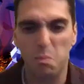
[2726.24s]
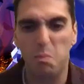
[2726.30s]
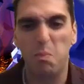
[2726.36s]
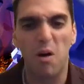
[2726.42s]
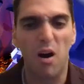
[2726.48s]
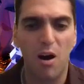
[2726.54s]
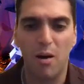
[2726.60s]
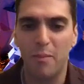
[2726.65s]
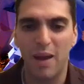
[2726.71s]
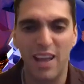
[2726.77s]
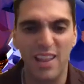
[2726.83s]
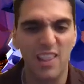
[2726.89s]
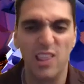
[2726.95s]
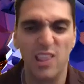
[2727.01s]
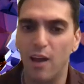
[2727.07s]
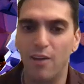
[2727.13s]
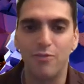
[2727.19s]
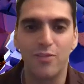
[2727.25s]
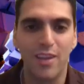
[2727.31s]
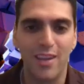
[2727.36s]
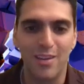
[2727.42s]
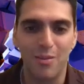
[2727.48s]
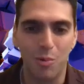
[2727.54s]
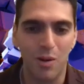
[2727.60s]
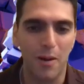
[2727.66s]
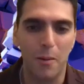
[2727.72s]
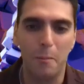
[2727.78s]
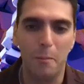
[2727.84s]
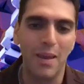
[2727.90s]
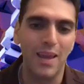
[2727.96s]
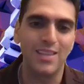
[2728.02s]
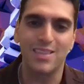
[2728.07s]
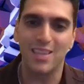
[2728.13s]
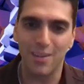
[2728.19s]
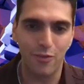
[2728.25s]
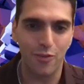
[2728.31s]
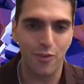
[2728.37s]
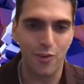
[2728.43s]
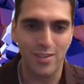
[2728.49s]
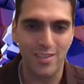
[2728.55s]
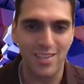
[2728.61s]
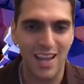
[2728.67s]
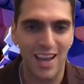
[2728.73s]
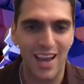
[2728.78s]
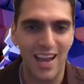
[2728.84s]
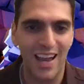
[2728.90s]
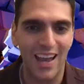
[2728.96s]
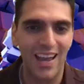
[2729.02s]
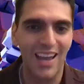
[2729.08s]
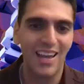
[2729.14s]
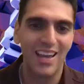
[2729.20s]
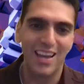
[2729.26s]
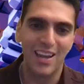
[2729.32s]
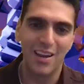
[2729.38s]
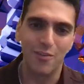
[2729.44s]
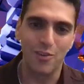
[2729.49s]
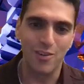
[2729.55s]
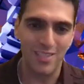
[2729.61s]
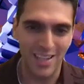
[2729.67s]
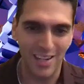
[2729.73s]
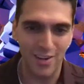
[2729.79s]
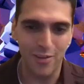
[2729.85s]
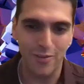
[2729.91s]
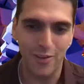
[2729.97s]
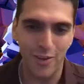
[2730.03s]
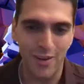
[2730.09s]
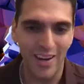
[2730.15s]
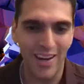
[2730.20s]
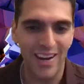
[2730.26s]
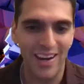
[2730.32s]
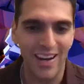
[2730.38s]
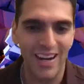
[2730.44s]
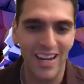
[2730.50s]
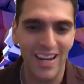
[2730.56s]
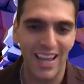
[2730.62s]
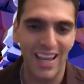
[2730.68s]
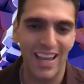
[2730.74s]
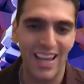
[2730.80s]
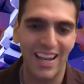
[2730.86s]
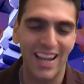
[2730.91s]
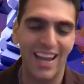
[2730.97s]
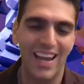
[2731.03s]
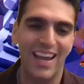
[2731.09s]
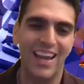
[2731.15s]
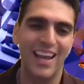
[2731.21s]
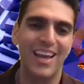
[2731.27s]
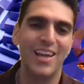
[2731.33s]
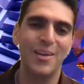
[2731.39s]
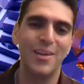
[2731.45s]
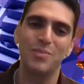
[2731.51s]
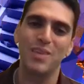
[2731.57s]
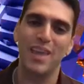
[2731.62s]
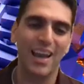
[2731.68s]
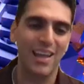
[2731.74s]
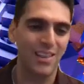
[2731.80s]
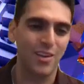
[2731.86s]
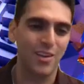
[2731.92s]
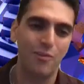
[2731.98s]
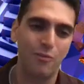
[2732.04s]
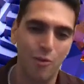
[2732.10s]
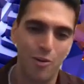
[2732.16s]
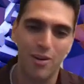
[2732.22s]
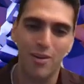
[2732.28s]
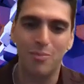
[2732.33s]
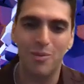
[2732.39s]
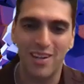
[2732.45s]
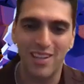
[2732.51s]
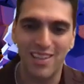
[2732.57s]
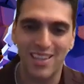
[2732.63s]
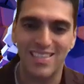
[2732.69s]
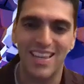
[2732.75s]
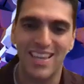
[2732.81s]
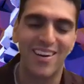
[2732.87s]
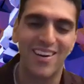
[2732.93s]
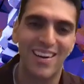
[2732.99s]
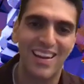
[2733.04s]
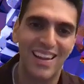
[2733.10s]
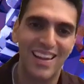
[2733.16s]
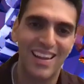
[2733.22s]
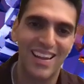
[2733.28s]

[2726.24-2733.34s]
bomb. I loved it. What an amazing first interview here. And yeah, looking forward to putting this out.